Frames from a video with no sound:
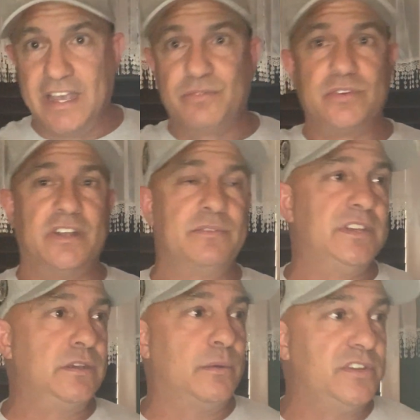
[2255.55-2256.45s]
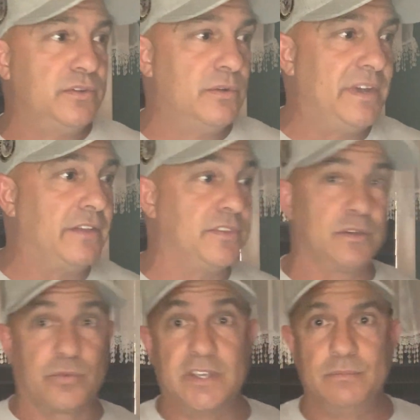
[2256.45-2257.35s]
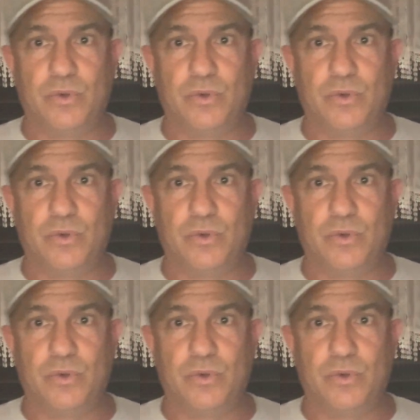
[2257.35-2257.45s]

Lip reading: down for another video I'm going to do about the great